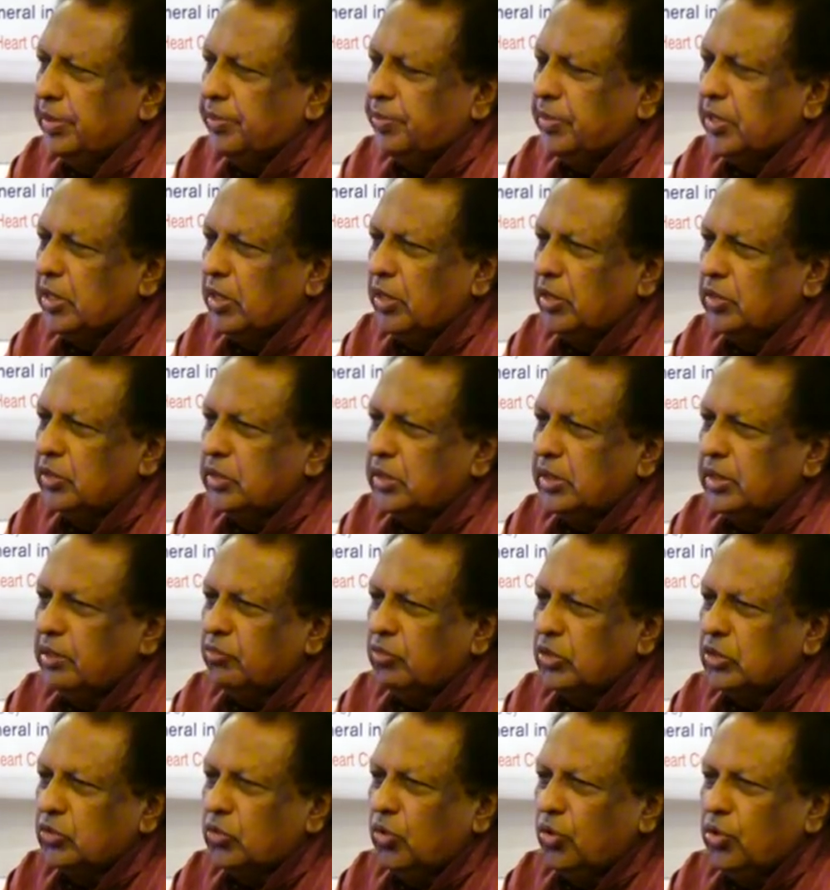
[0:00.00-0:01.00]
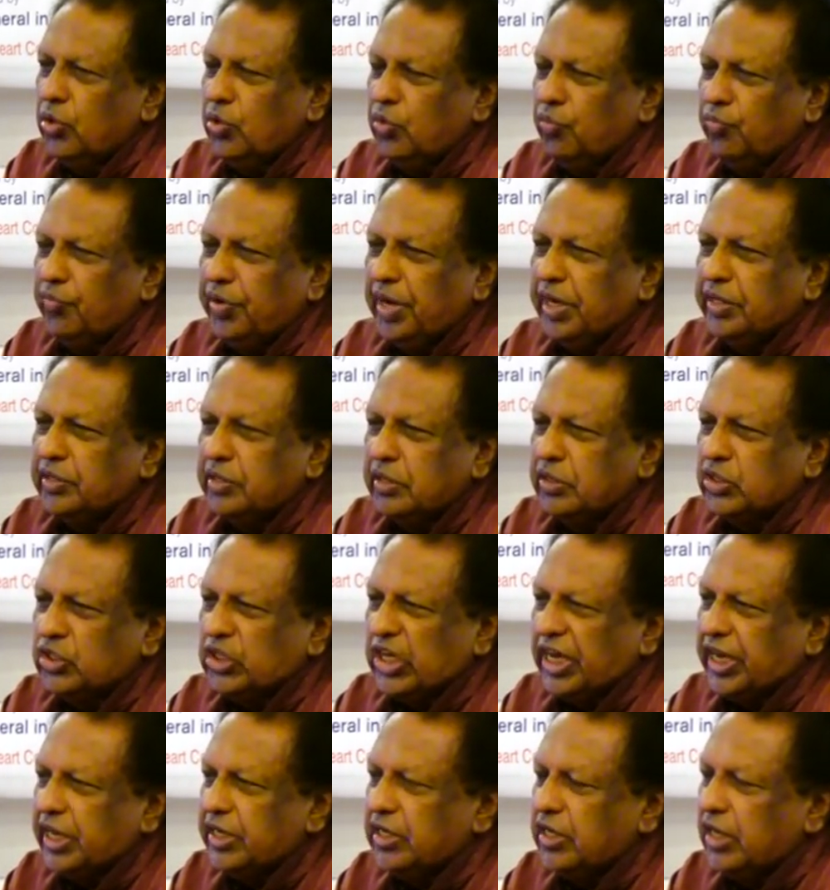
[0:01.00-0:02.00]
Because he was going to face his
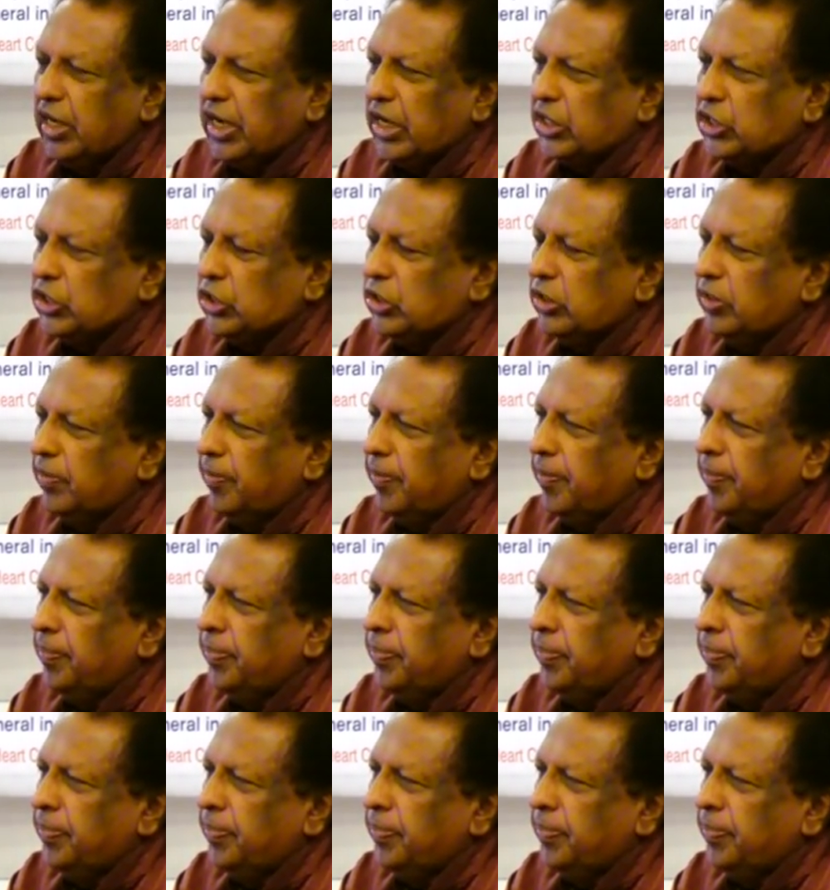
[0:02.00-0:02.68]
second election.